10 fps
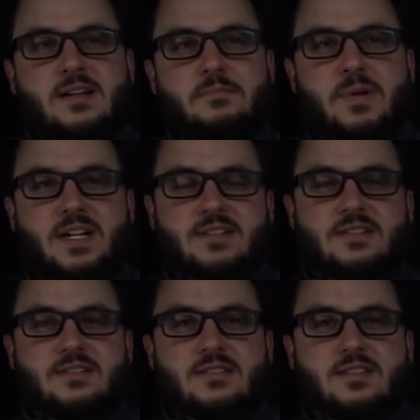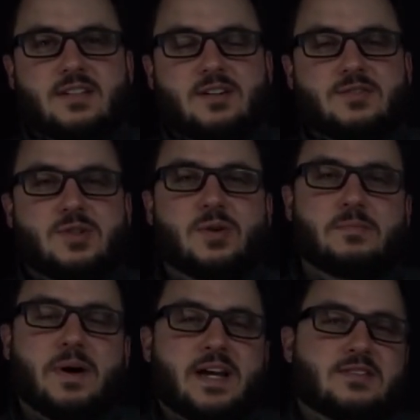but do it
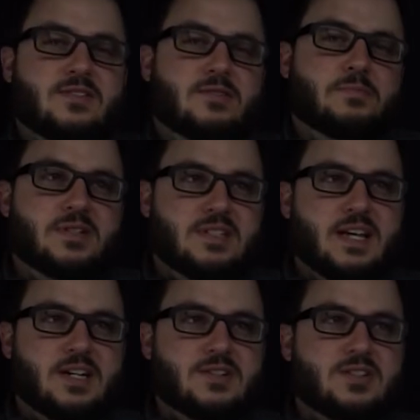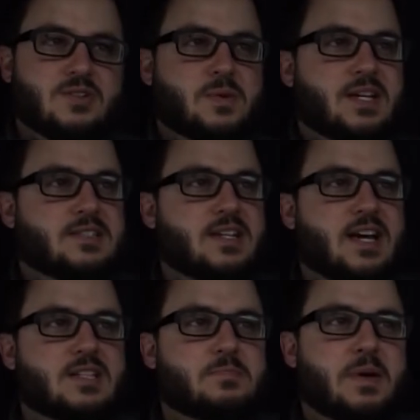by a certain percentage. So we can say
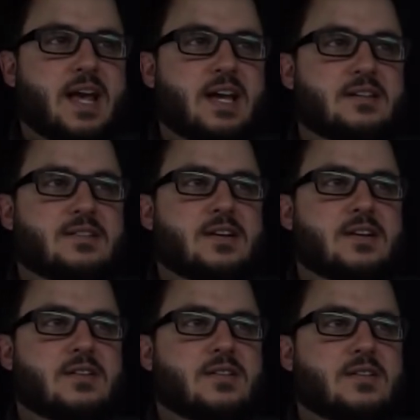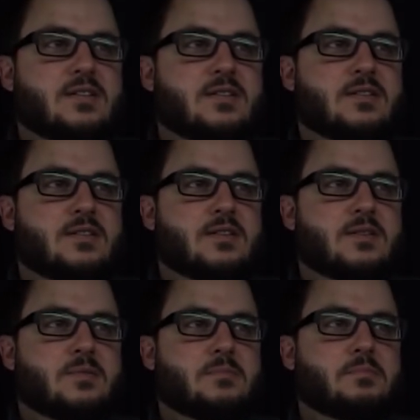expand
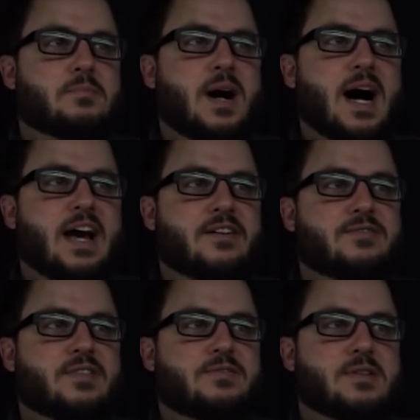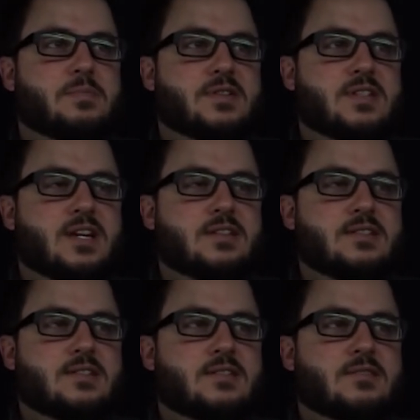by
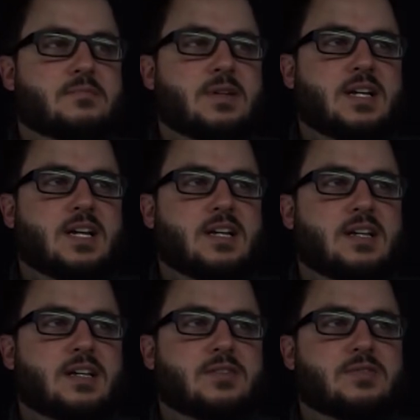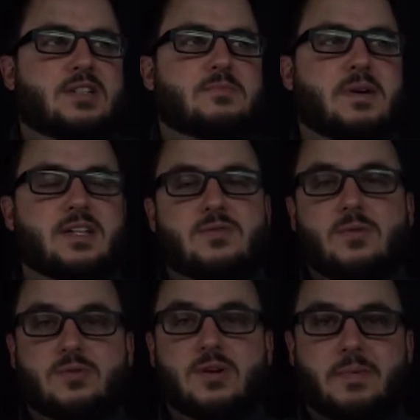50%, meaning increase my
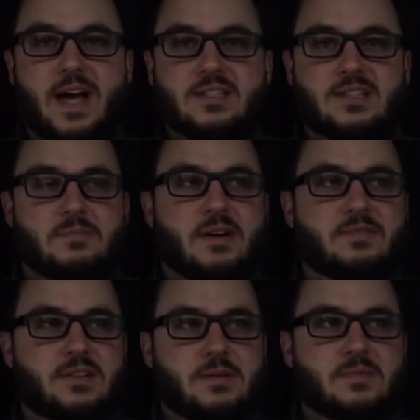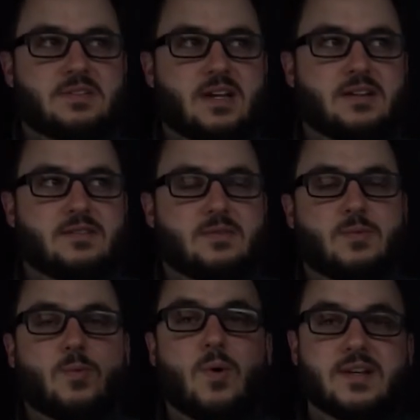total capacity by 50%
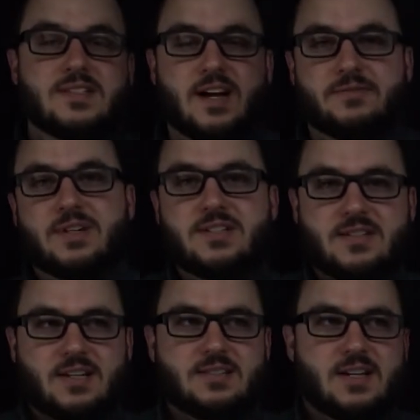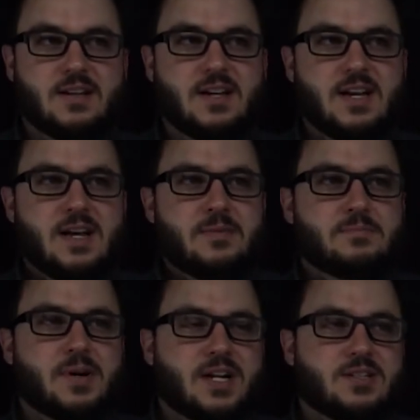once I've reached 60.
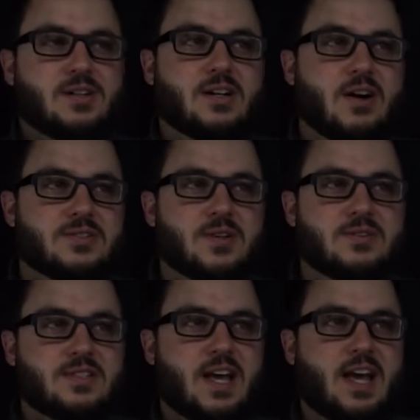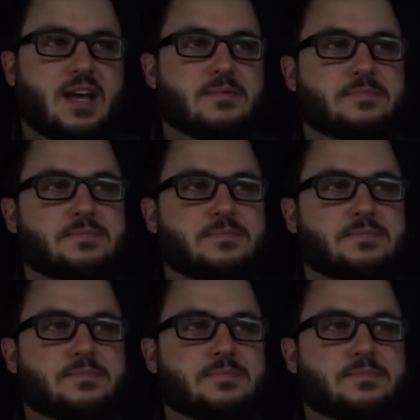But you can also say